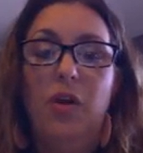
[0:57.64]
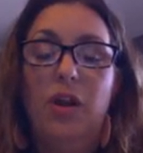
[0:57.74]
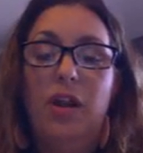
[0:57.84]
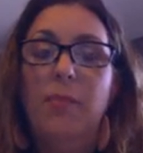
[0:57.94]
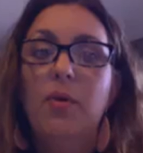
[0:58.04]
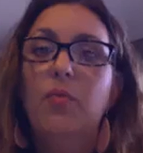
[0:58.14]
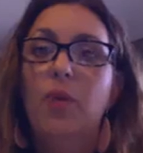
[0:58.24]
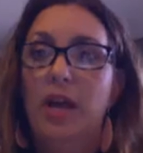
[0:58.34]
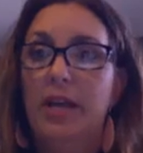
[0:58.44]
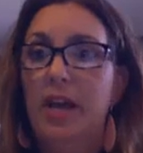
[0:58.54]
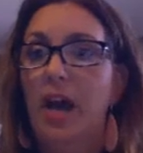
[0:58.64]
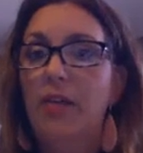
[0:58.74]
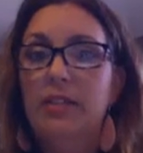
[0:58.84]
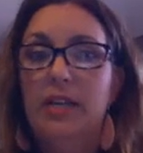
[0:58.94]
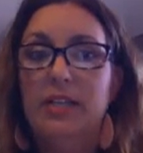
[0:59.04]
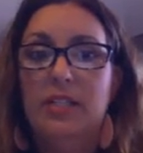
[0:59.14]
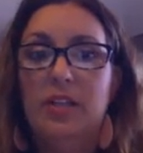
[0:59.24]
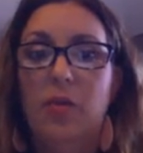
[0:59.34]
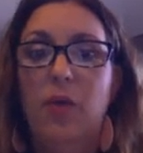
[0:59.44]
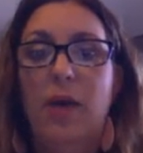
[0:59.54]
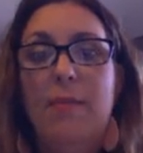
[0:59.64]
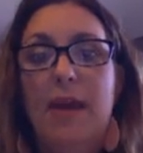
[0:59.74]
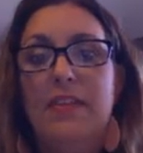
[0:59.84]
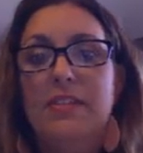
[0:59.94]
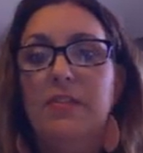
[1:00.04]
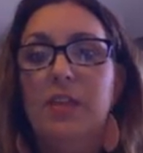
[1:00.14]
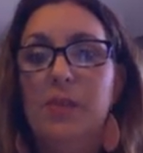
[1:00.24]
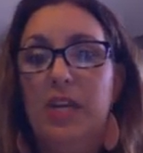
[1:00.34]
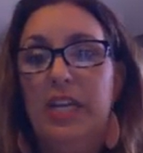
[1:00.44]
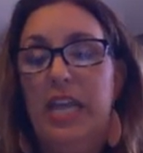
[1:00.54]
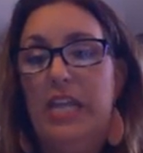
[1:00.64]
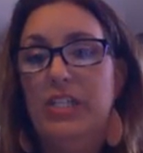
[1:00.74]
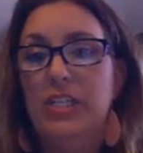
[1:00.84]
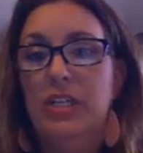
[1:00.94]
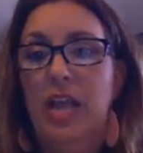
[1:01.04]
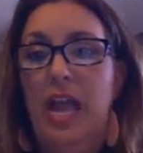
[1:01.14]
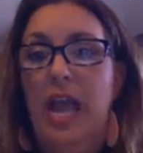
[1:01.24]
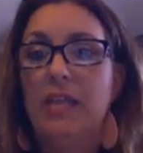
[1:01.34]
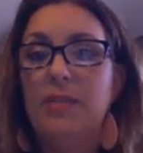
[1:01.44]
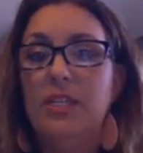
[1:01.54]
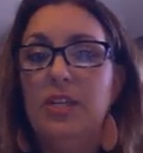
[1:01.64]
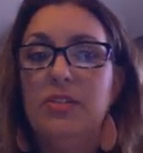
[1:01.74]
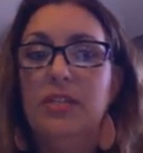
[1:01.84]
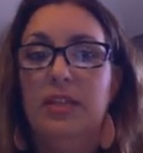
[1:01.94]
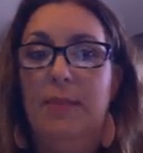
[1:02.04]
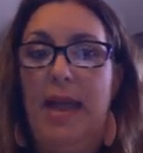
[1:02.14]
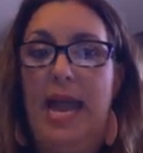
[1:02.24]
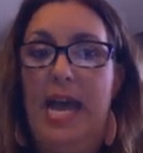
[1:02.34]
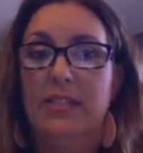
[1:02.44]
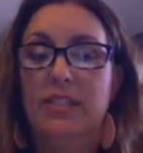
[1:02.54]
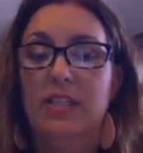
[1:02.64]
Number 1, I would like to know what methods of communication have been used in the past to